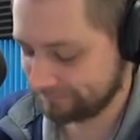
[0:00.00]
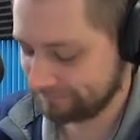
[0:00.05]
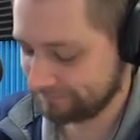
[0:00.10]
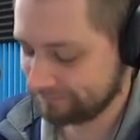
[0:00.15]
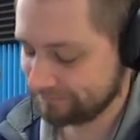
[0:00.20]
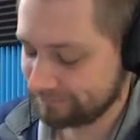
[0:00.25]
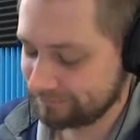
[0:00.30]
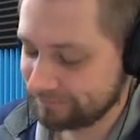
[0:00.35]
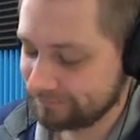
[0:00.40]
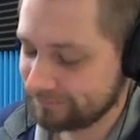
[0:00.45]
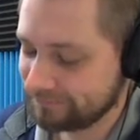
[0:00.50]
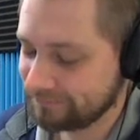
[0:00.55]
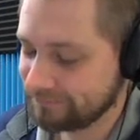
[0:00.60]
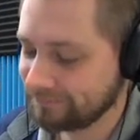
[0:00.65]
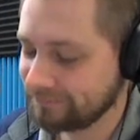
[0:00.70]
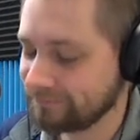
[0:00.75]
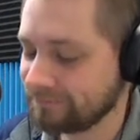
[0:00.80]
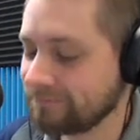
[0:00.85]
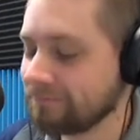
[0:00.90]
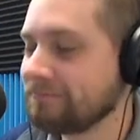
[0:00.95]

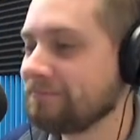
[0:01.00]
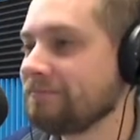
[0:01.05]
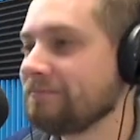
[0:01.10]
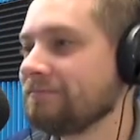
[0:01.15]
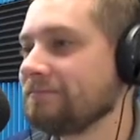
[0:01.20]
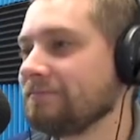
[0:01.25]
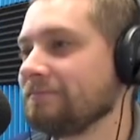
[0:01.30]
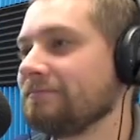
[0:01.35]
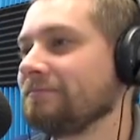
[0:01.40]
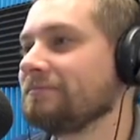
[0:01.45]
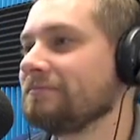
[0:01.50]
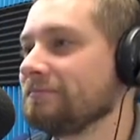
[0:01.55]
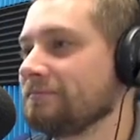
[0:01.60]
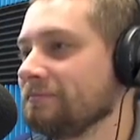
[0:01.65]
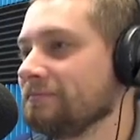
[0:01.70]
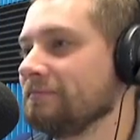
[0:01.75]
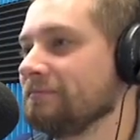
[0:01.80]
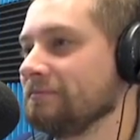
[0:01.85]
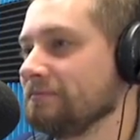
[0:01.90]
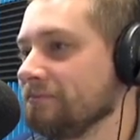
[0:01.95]

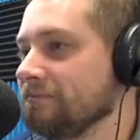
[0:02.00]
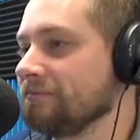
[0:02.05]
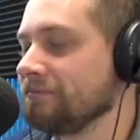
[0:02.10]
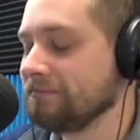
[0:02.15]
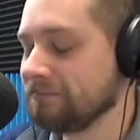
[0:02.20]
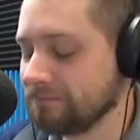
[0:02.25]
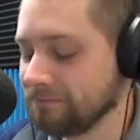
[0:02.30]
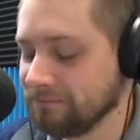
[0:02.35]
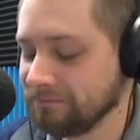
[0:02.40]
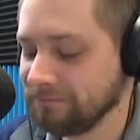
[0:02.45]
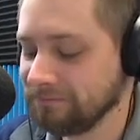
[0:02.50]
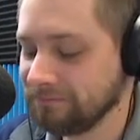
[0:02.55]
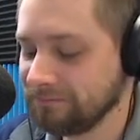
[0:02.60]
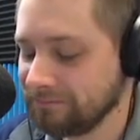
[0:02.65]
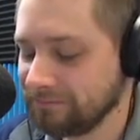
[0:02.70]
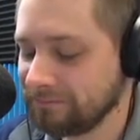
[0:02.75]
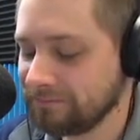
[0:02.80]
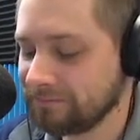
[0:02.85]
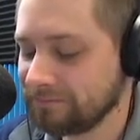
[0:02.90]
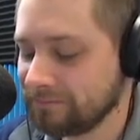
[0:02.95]

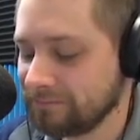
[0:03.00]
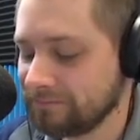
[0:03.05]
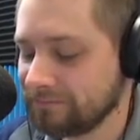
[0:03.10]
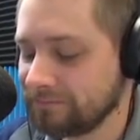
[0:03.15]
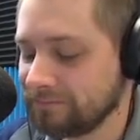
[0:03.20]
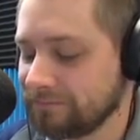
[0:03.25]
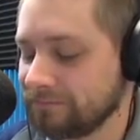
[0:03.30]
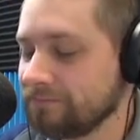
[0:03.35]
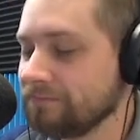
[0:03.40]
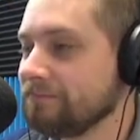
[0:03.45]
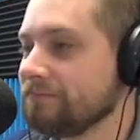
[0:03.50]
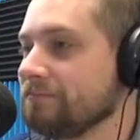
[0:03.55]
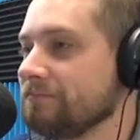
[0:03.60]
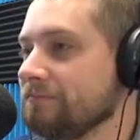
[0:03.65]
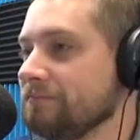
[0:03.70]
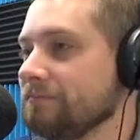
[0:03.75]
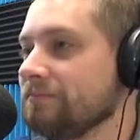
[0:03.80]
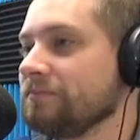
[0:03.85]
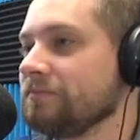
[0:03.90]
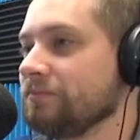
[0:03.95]

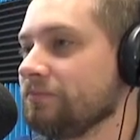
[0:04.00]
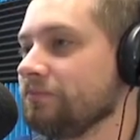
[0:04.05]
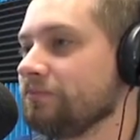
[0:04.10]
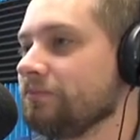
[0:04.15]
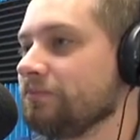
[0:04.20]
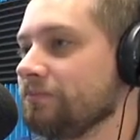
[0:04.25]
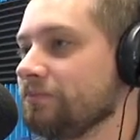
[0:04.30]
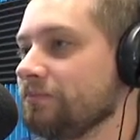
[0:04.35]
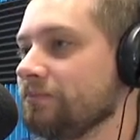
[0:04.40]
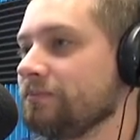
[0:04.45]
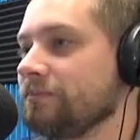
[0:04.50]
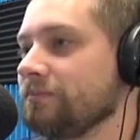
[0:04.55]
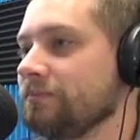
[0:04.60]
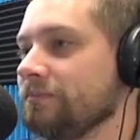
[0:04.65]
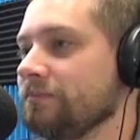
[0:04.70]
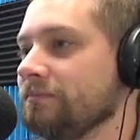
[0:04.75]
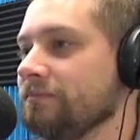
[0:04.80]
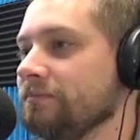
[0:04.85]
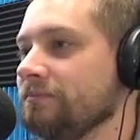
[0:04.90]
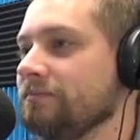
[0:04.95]

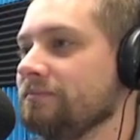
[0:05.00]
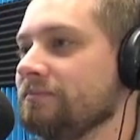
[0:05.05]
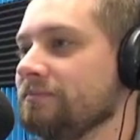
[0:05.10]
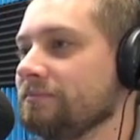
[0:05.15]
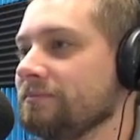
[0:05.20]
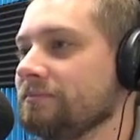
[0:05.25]
(silent)